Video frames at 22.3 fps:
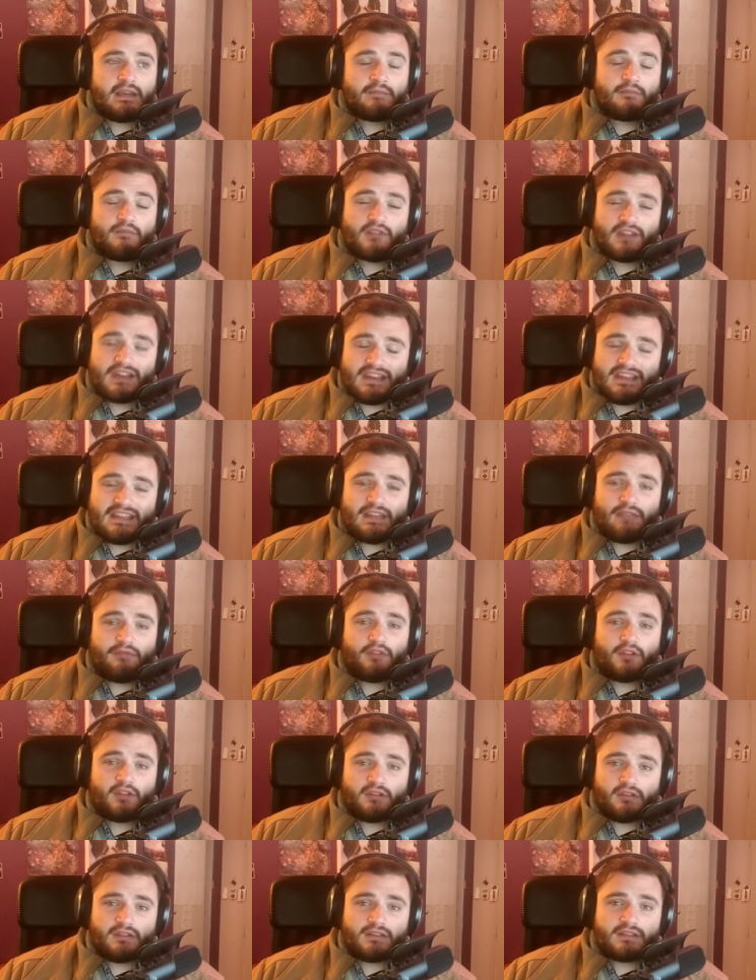pretty
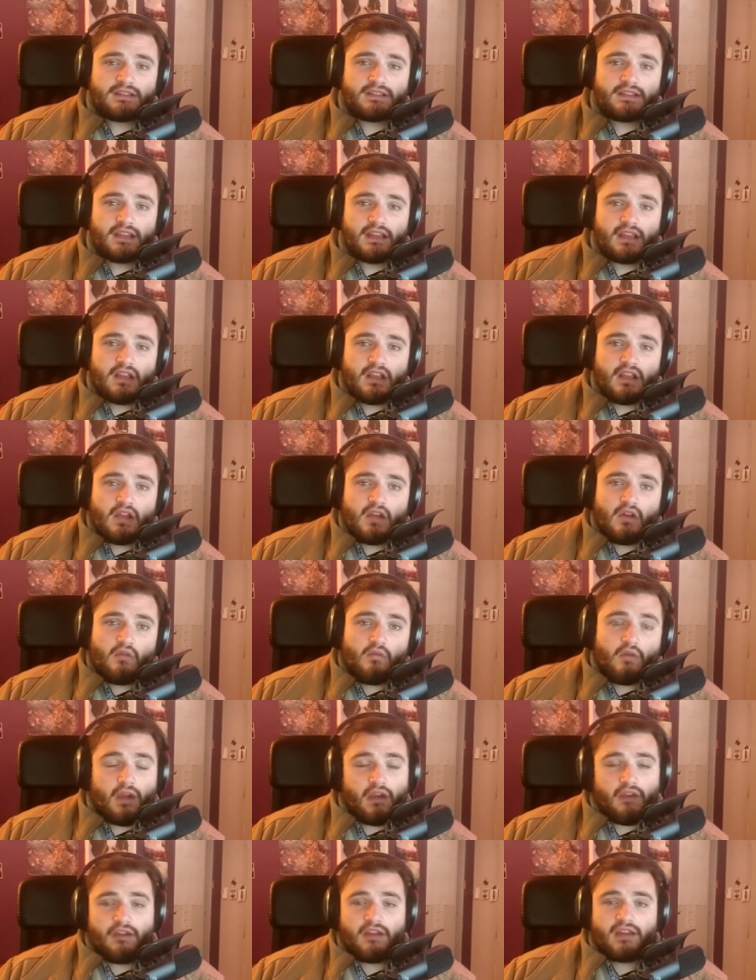difficult,
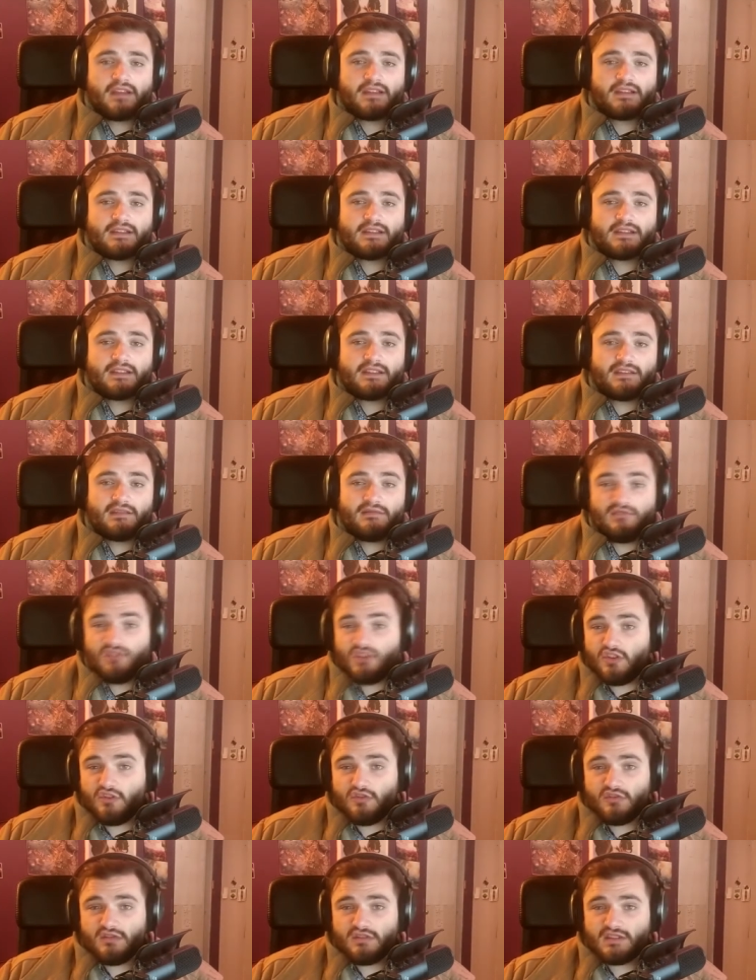whereas
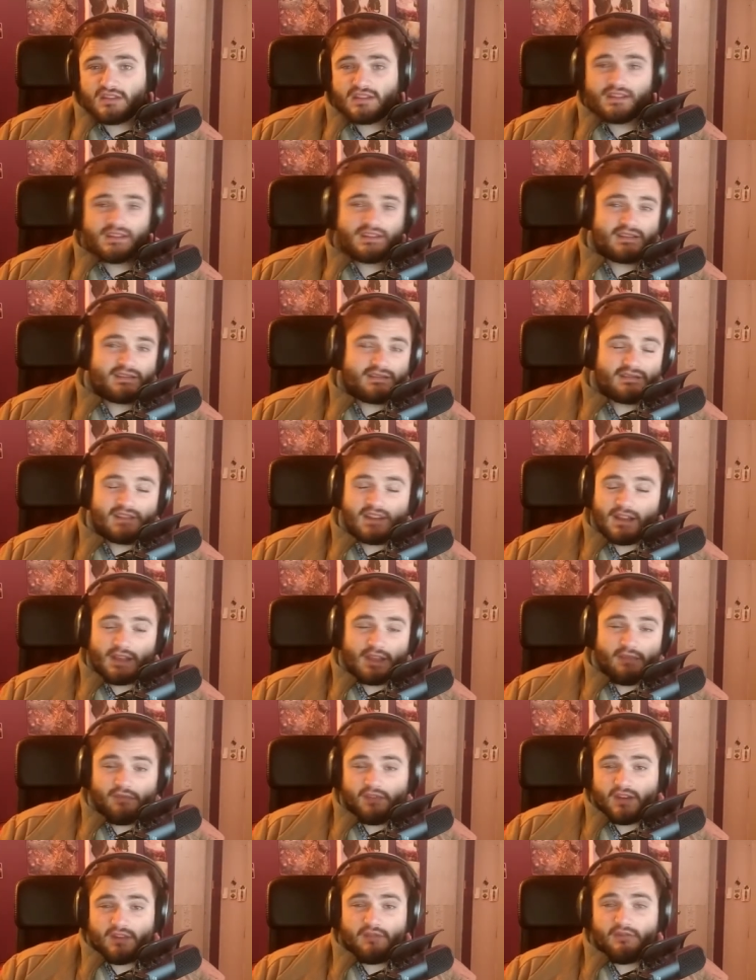news
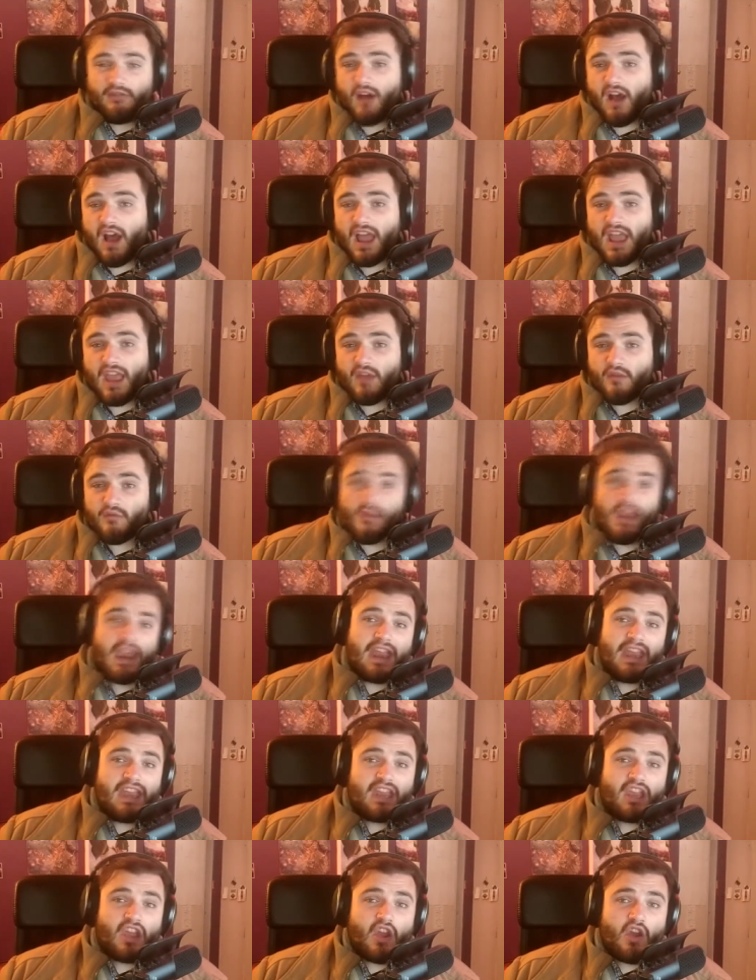delivered via
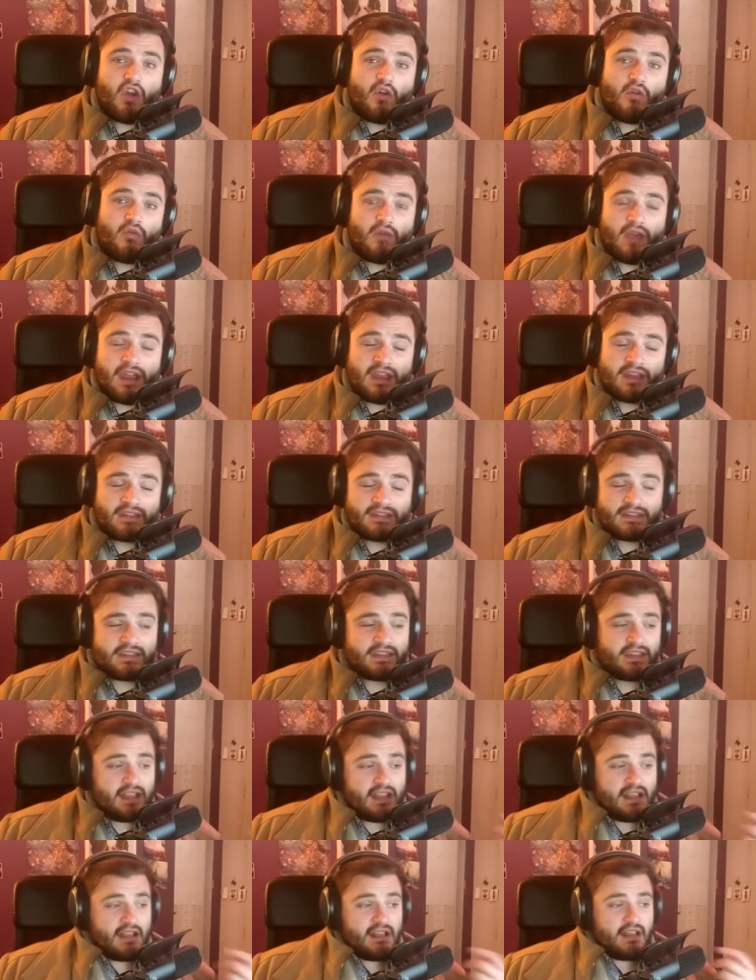radio and
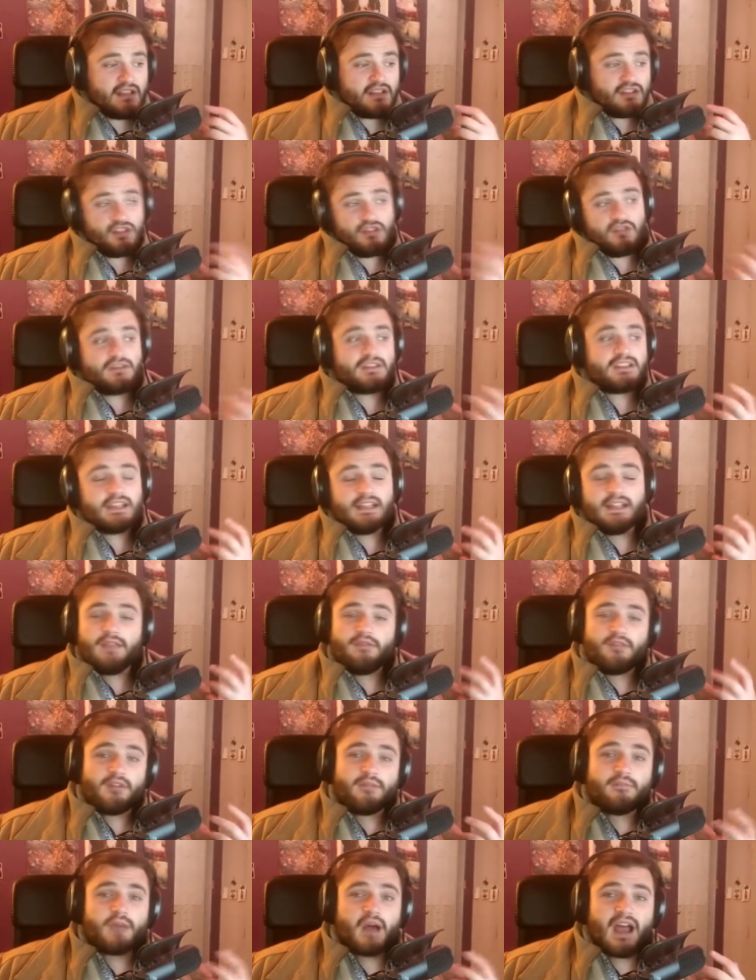news
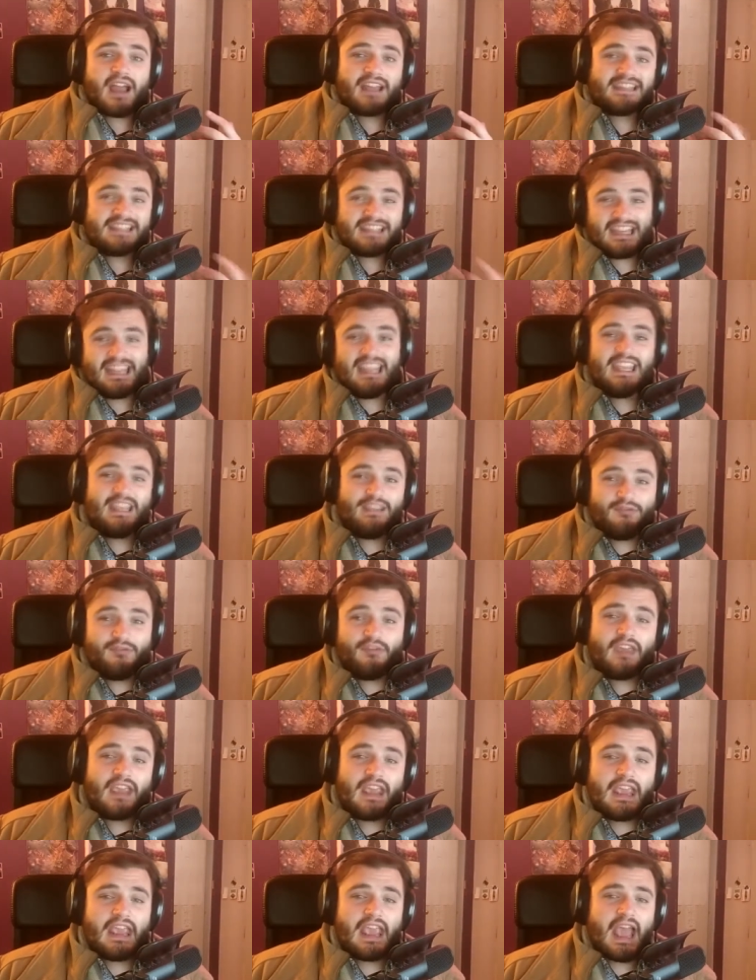delivered by
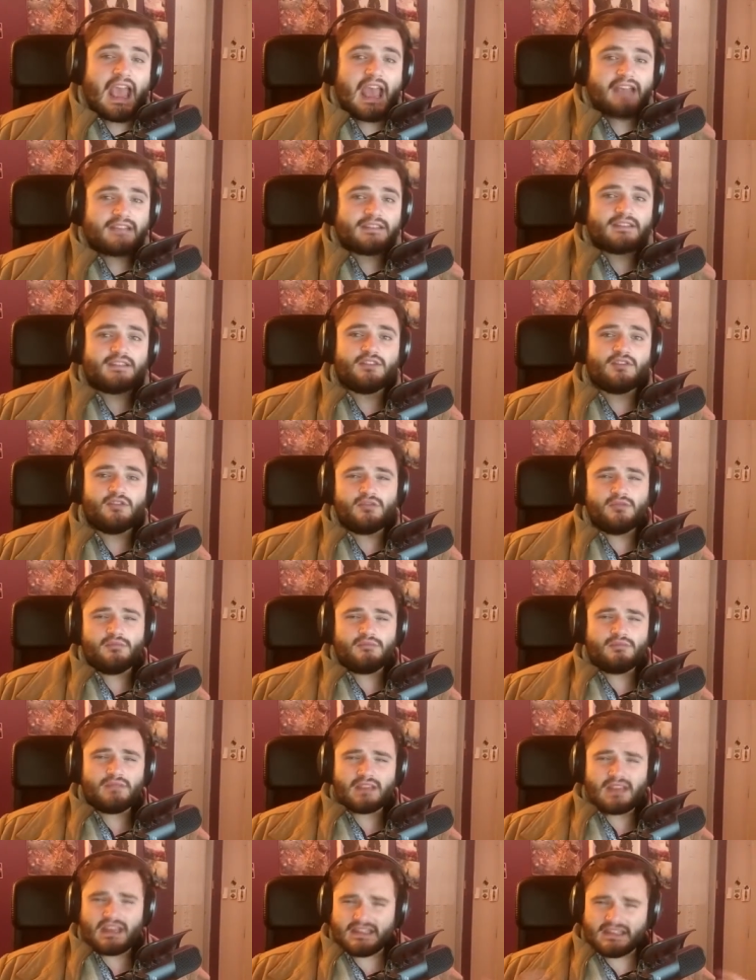TV has to
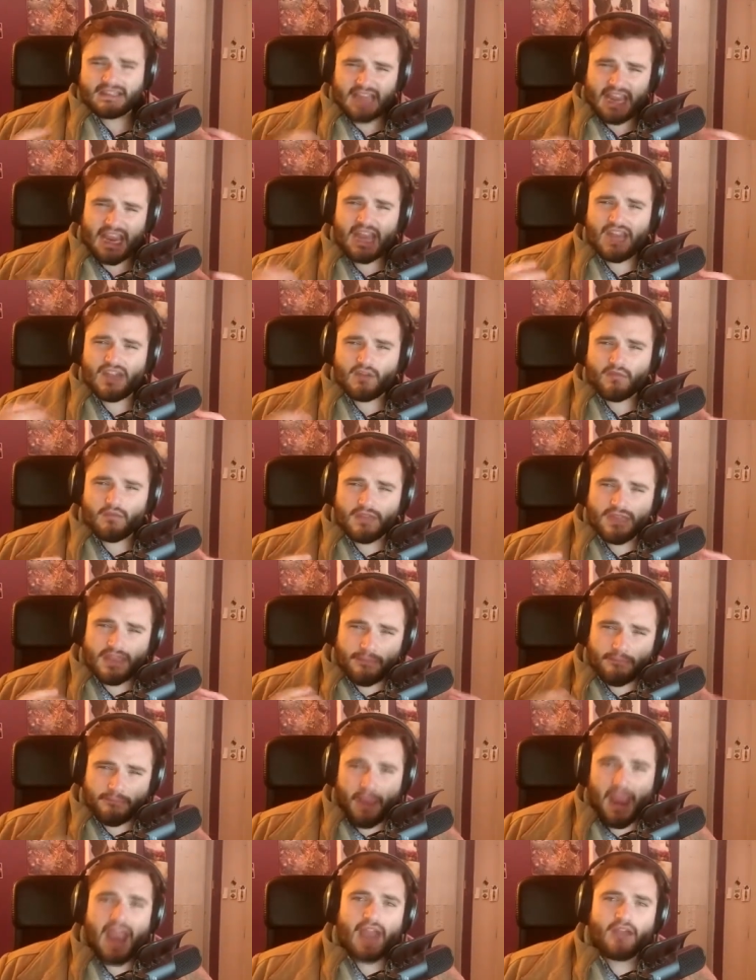contend with
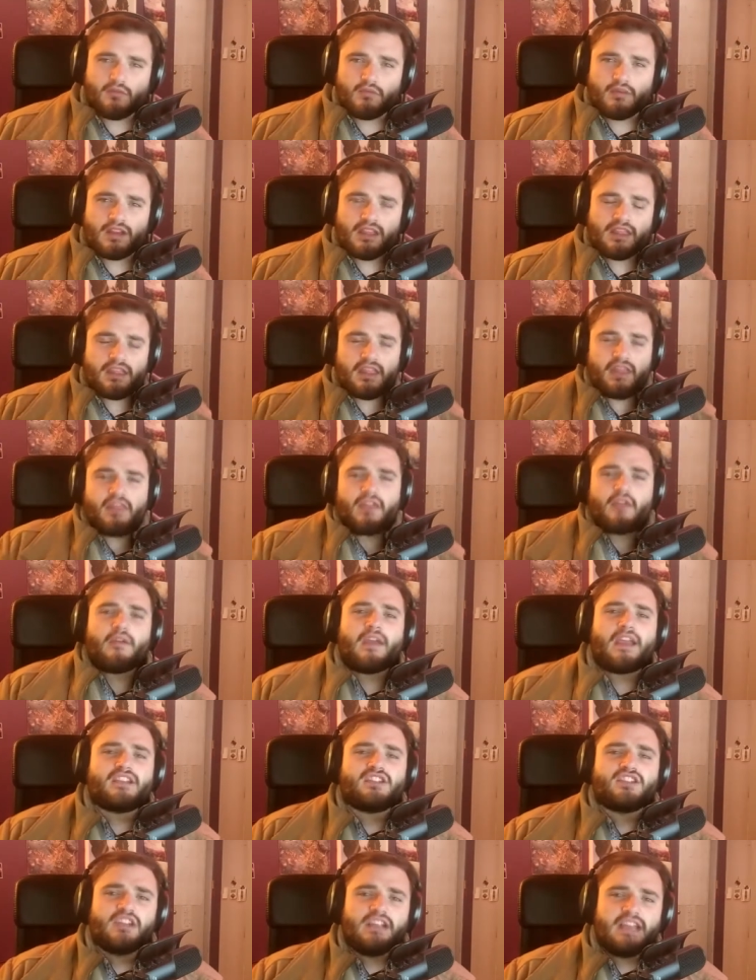the bandwidth that they're
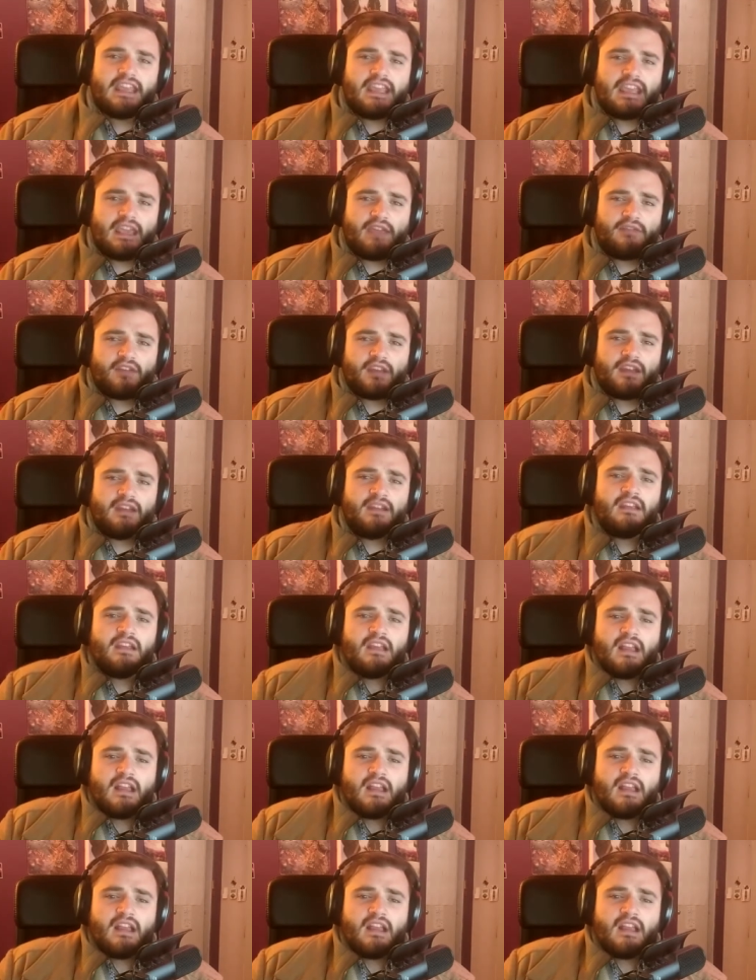actually given.